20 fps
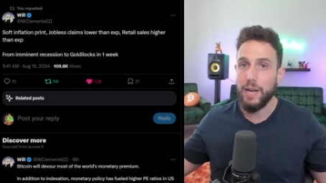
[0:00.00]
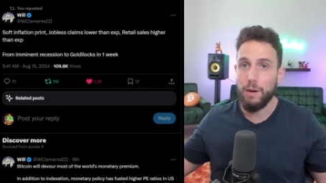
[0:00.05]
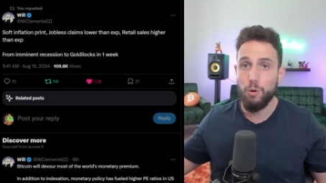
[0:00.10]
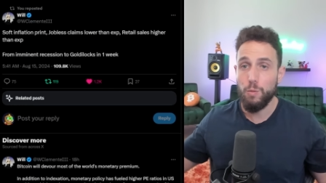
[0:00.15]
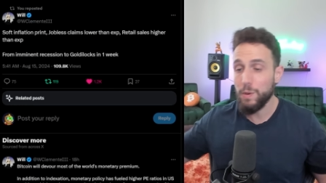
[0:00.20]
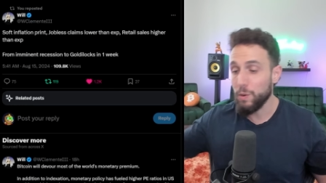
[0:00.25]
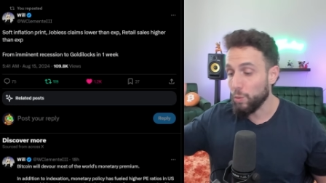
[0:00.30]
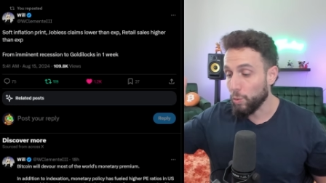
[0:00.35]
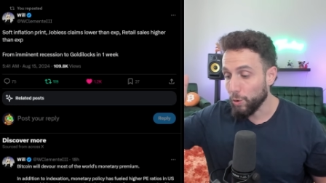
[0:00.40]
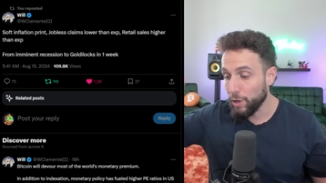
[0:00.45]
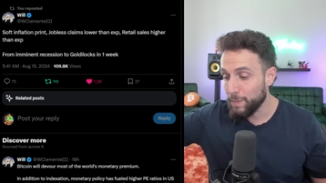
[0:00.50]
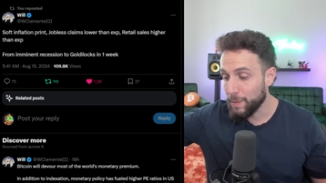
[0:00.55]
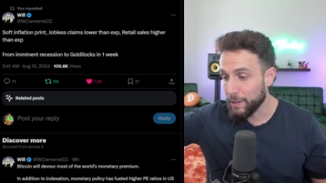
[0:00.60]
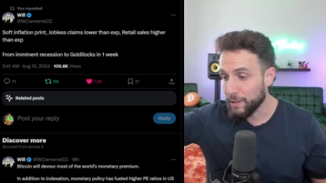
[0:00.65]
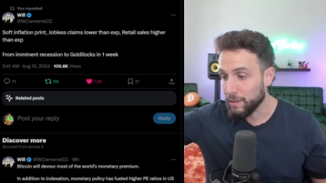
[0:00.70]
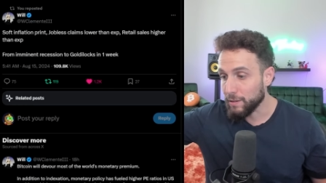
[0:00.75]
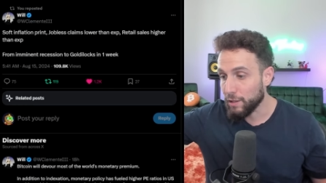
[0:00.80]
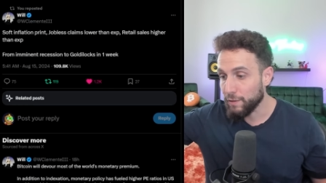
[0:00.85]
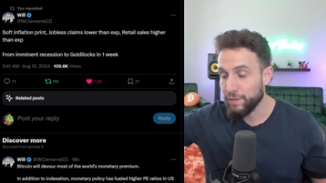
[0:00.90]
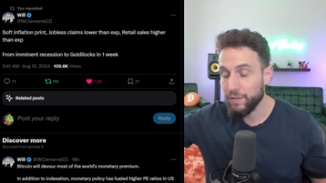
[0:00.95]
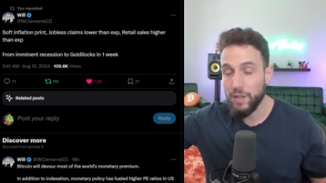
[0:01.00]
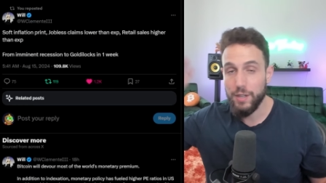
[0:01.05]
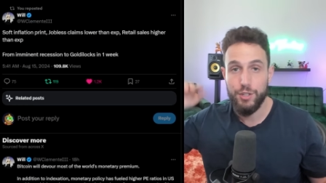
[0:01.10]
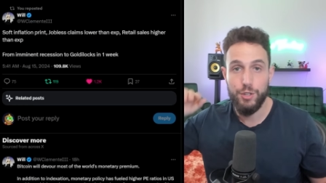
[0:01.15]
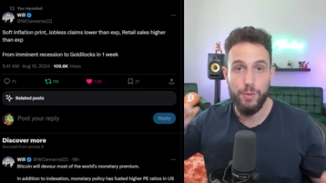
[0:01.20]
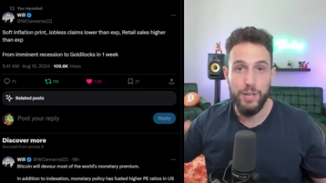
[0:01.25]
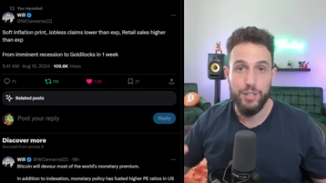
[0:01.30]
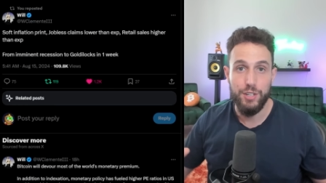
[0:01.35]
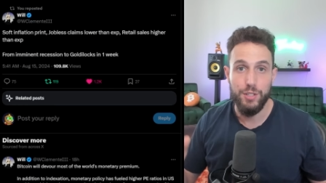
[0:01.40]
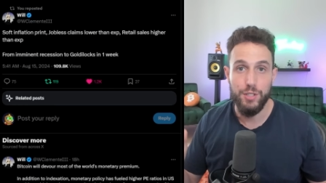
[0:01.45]
I won't be worried about the little
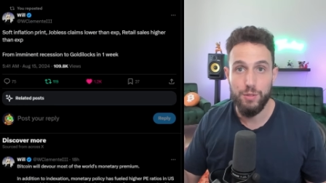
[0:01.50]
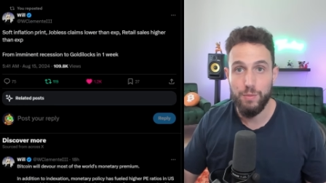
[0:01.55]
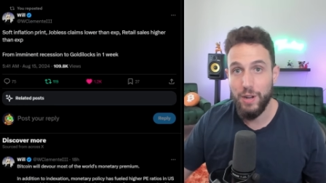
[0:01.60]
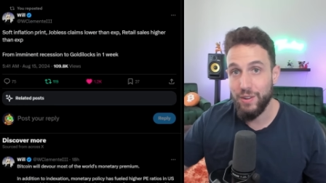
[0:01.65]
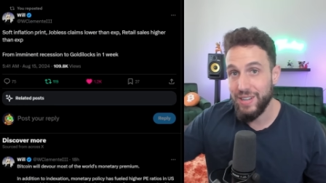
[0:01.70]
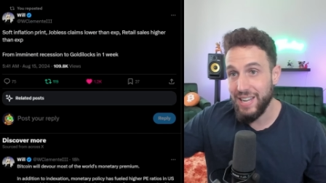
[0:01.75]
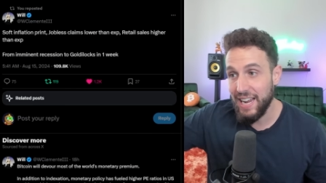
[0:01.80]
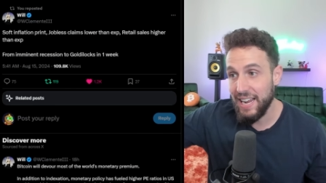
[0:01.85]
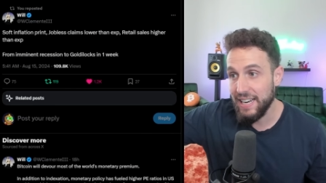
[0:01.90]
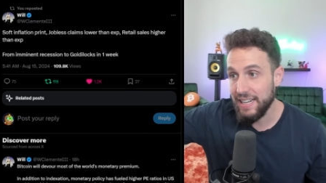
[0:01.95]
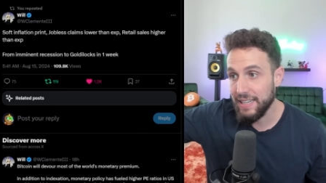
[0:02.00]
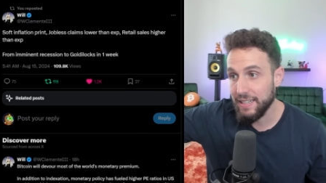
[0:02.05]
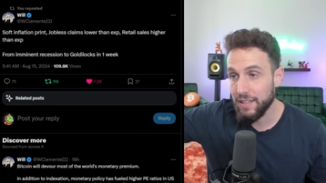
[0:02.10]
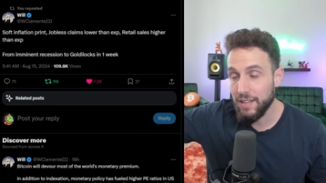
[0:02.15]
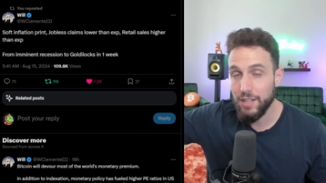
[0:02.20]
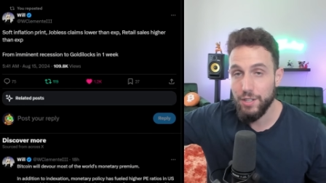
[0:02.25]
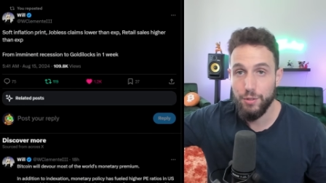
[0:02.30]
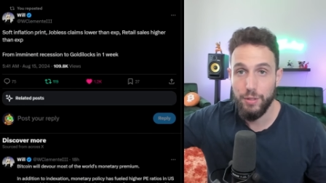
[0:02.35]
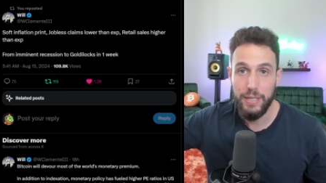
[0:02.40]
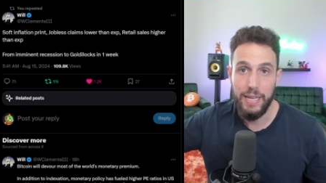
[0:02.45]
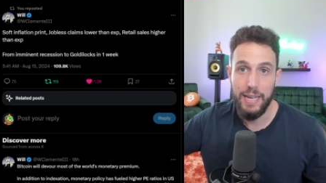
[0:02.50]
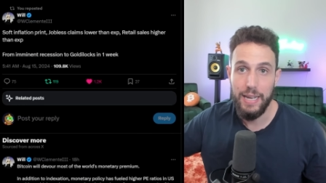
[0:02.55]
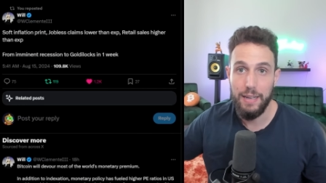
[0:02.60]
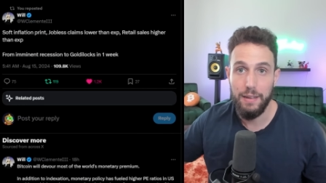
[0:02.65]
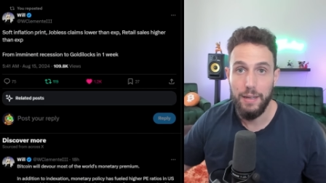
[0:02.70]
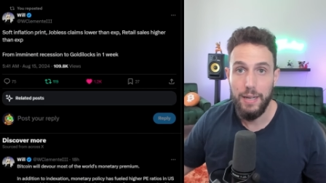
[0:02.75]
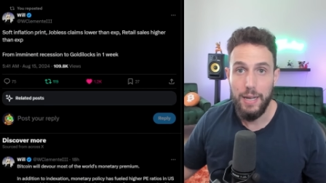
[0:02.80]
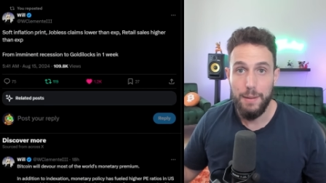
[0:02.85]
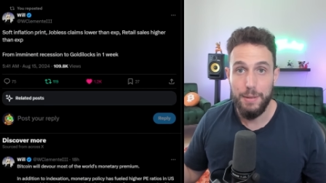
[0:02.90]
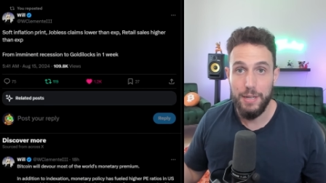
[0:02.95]
fluctuations around 80 and
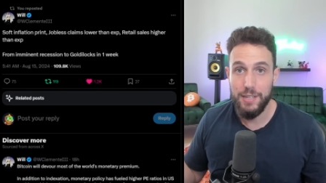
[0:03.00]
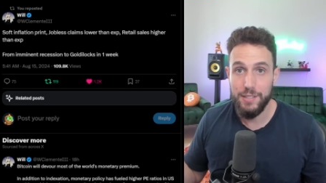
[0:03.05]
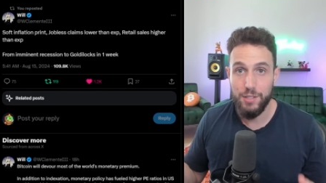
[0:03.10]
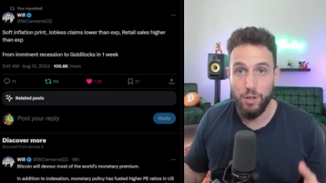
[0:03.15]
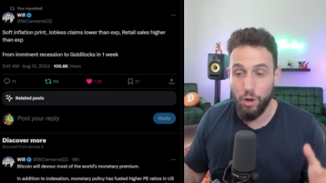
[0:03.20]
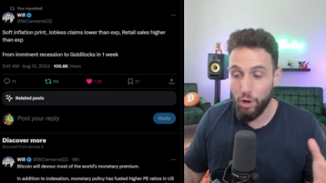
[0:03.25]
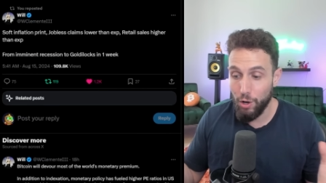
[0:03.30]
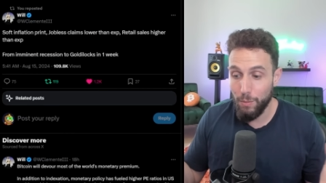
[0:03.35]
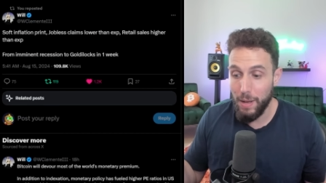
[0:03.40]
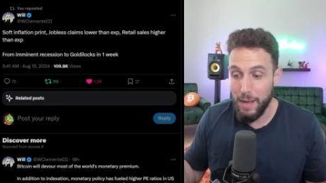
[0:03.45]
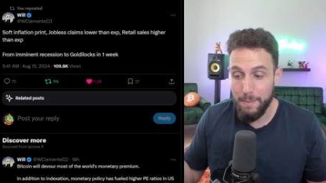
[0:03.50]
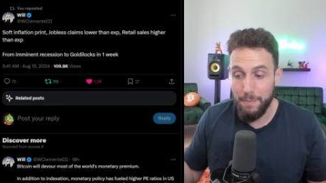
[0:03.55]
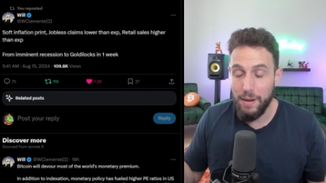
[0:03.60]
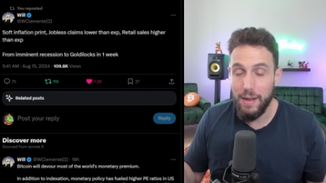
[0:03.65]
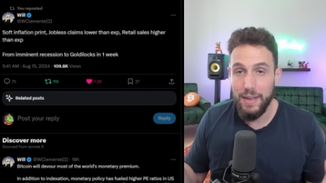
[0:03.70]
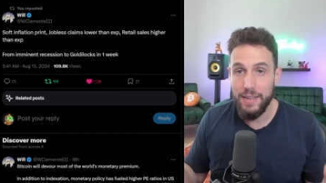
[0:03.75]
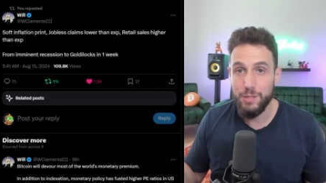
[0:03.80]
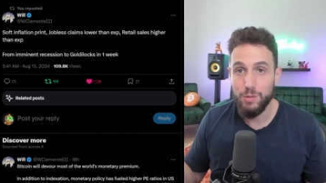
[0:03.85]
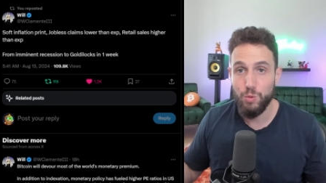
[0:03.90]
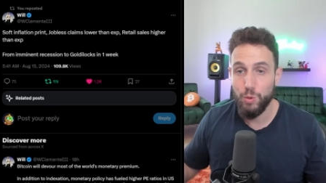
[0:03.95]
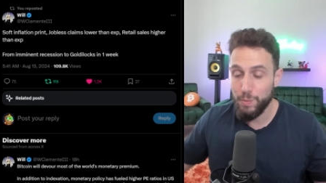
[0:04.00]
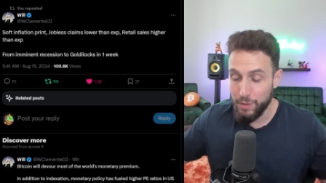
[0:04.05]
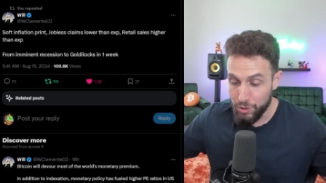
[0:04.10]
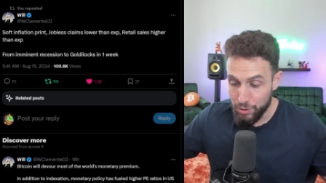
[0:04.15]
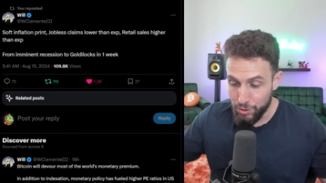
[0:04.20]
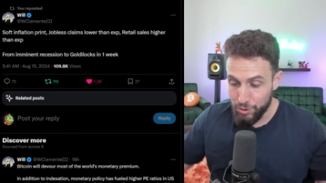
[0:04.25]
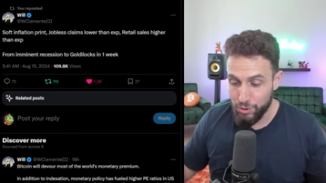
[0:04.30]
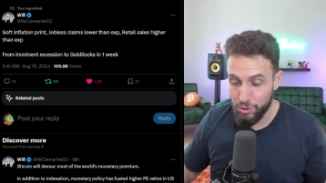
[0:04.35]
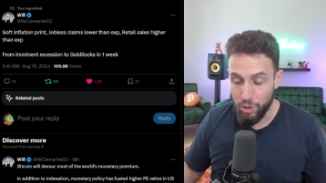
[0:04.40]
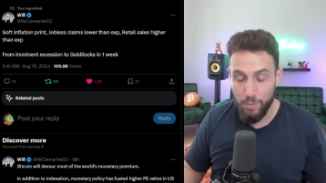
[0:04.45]
100K because all my buys will be
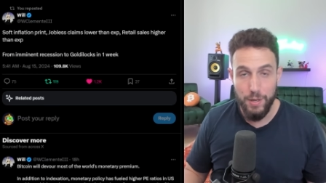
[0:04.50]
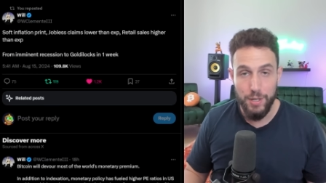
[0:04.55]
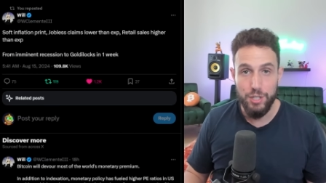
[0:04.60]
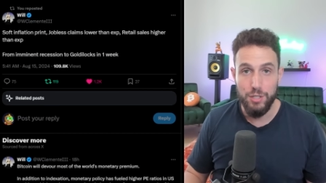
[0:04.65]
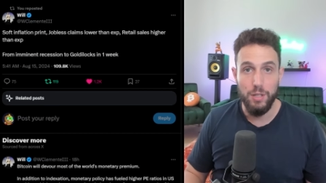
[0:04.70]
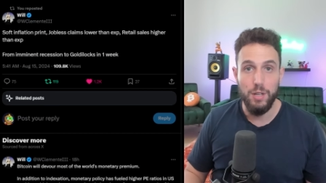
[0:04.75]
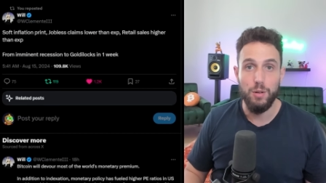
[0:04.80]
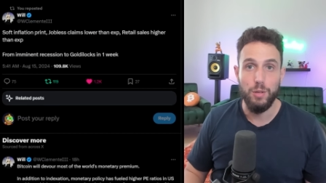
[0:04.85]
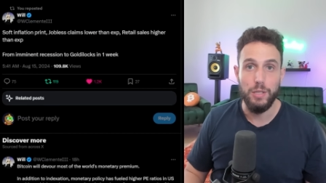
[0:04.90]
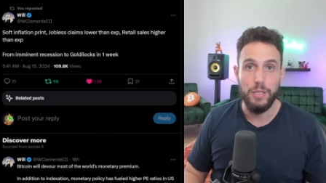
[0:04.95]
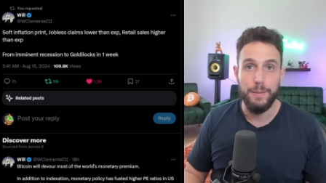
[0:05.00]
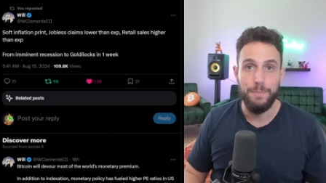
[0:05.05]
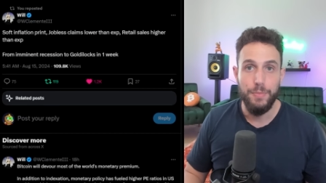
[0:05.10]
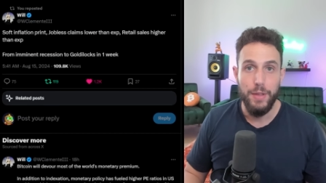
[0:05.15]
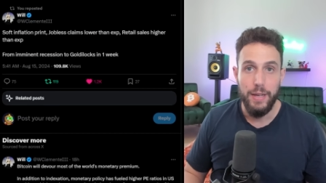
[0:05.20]
so much lower.